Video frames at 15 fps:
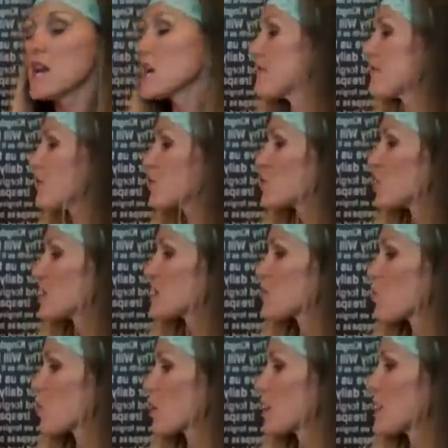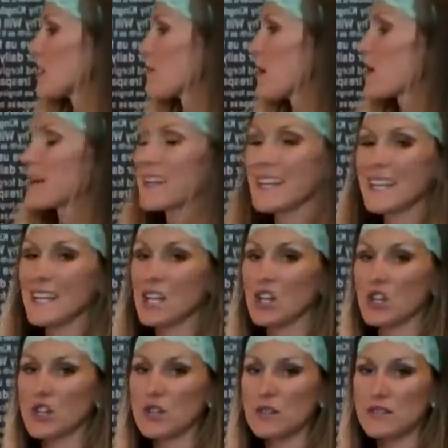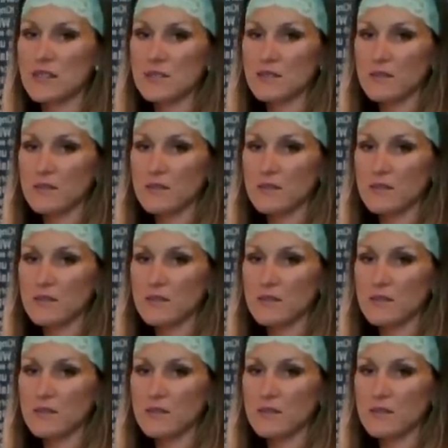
If you're just worried about getting your